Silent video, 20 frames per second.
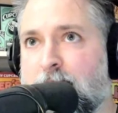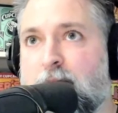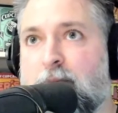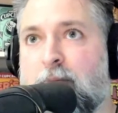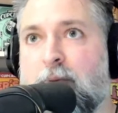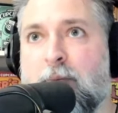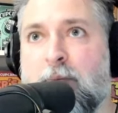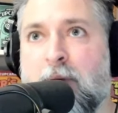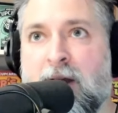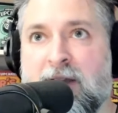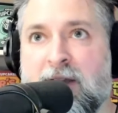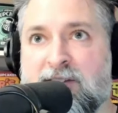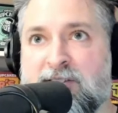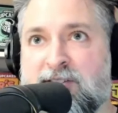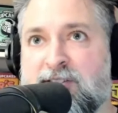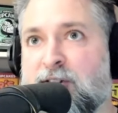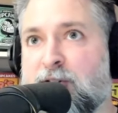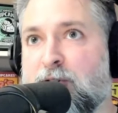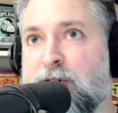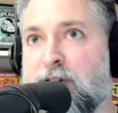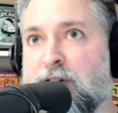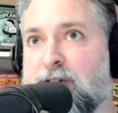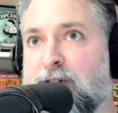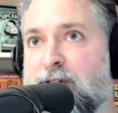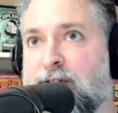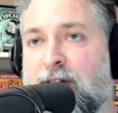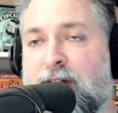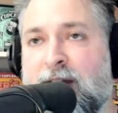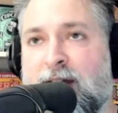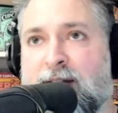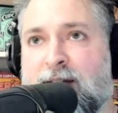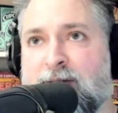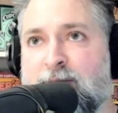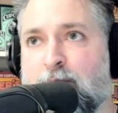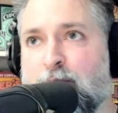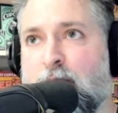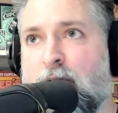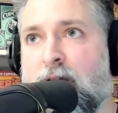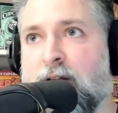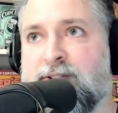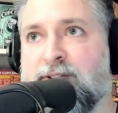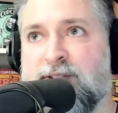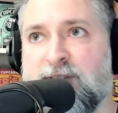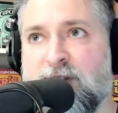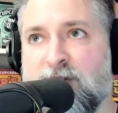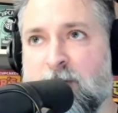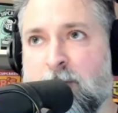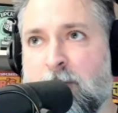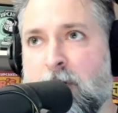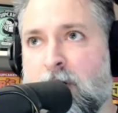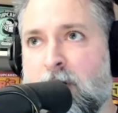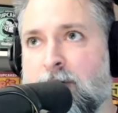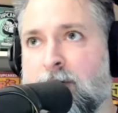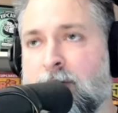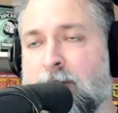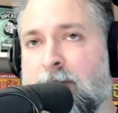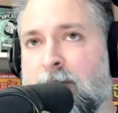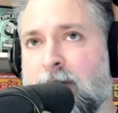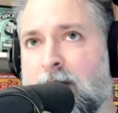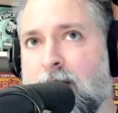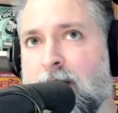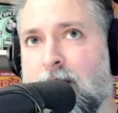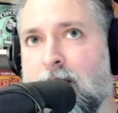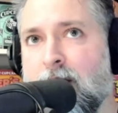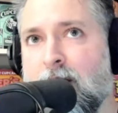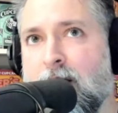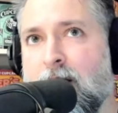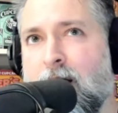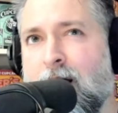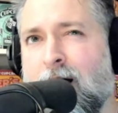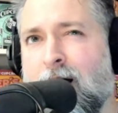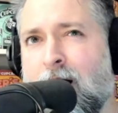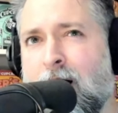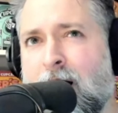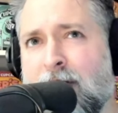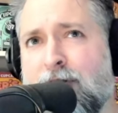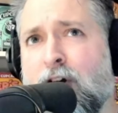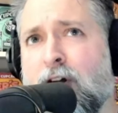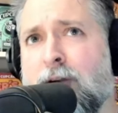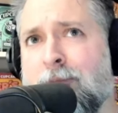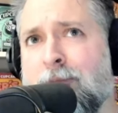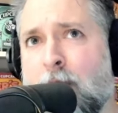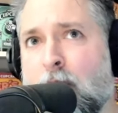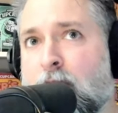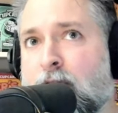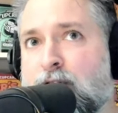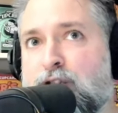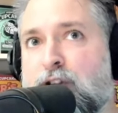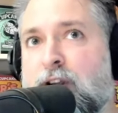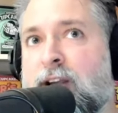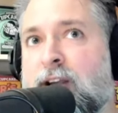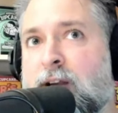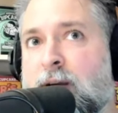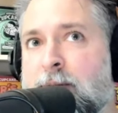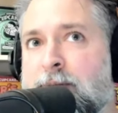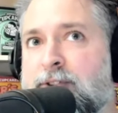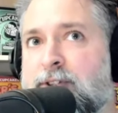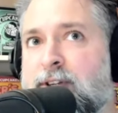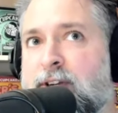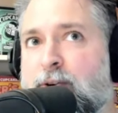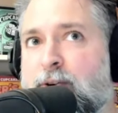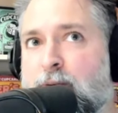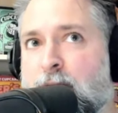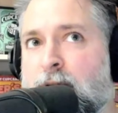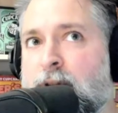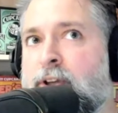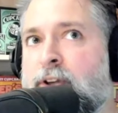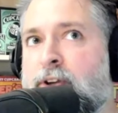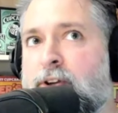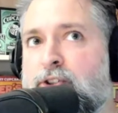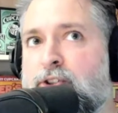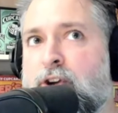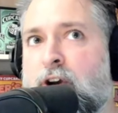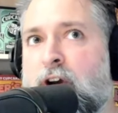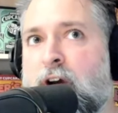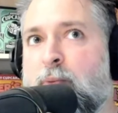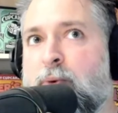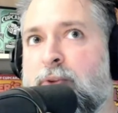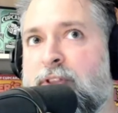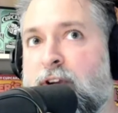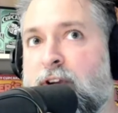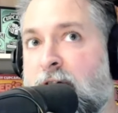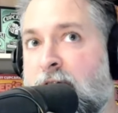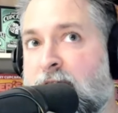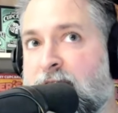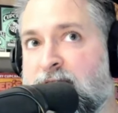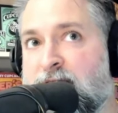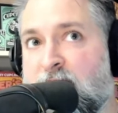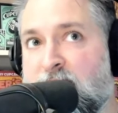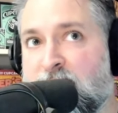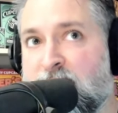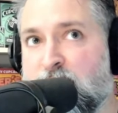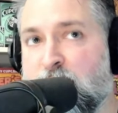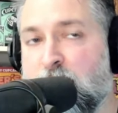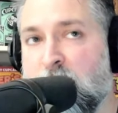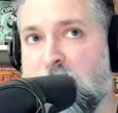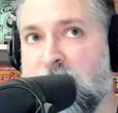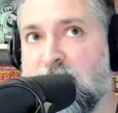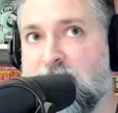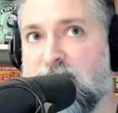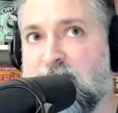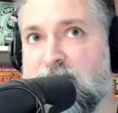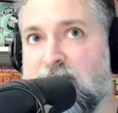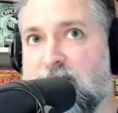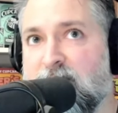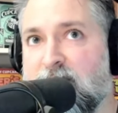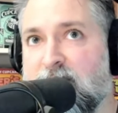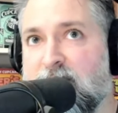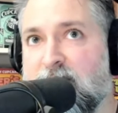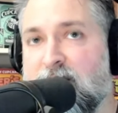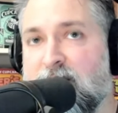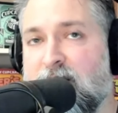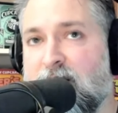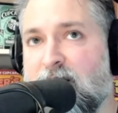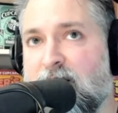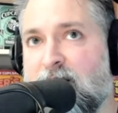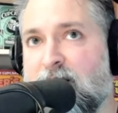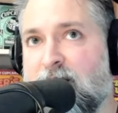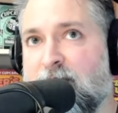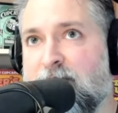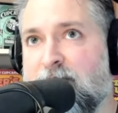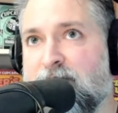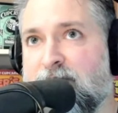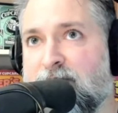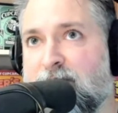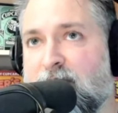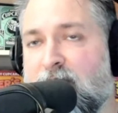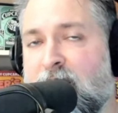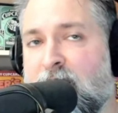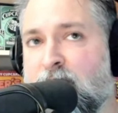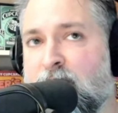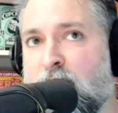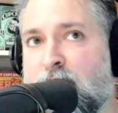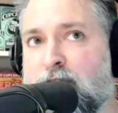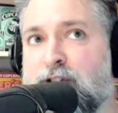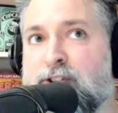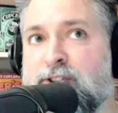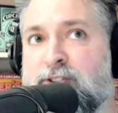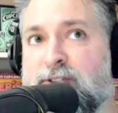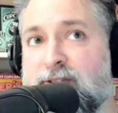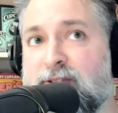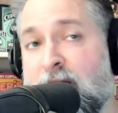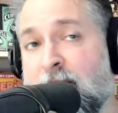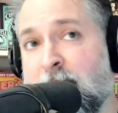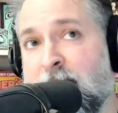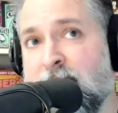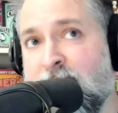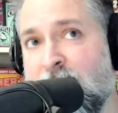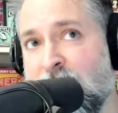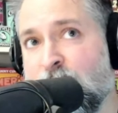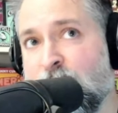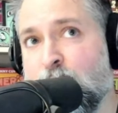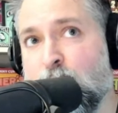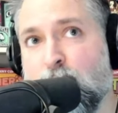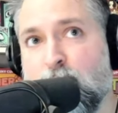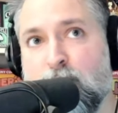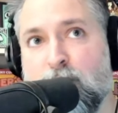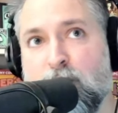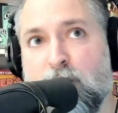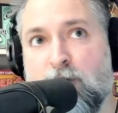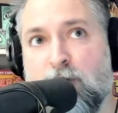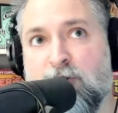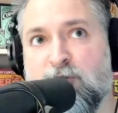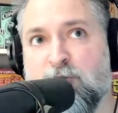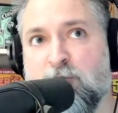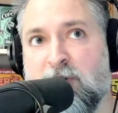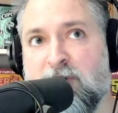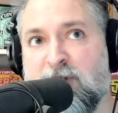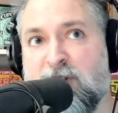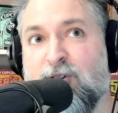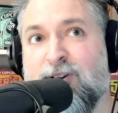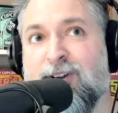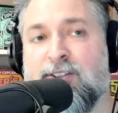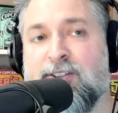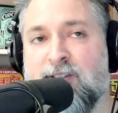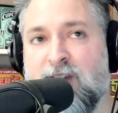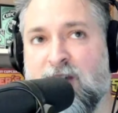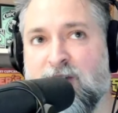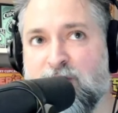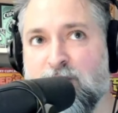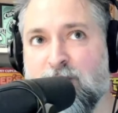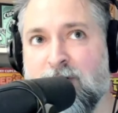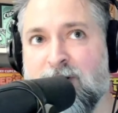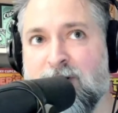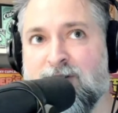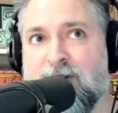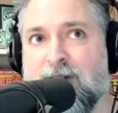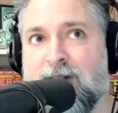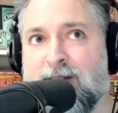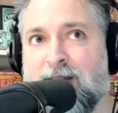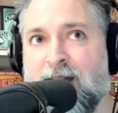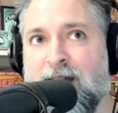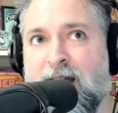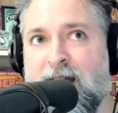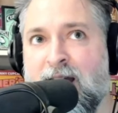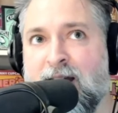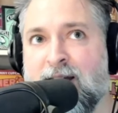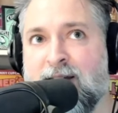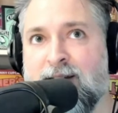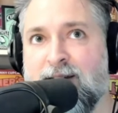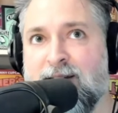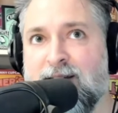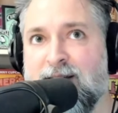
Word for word: buying cereal that had prizes at the bottom. I thought Marc Jacobs did a really good job with their accessories. Not just, I mean, they had cool clothes, but their accessories, like they had